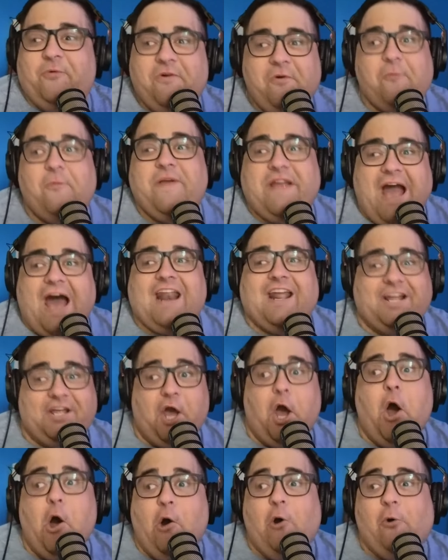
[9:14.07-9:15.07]
We got to
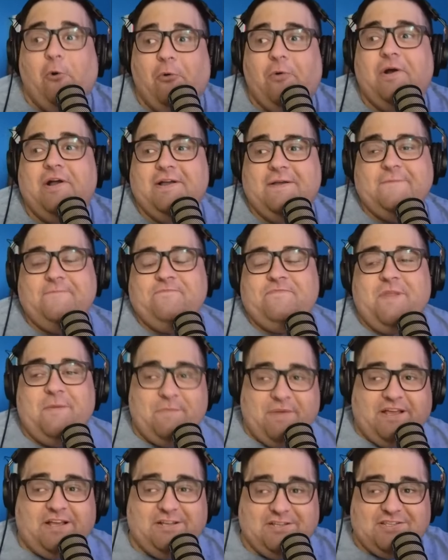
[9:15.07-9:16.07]
go.
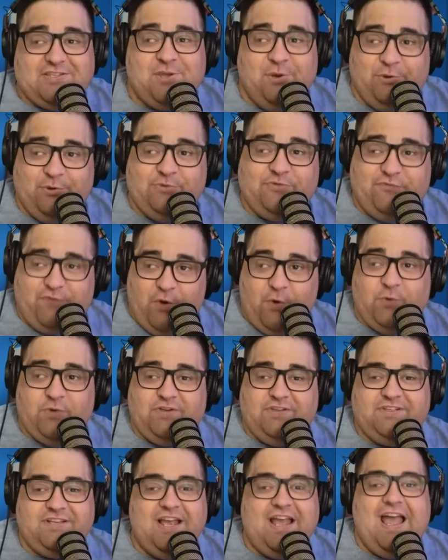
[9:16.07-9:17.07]
Because those
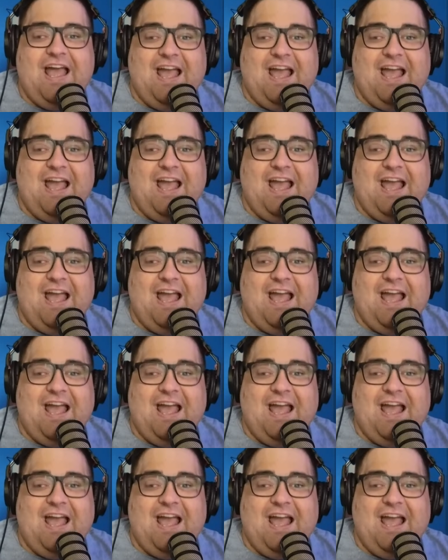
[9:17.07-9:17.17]
folks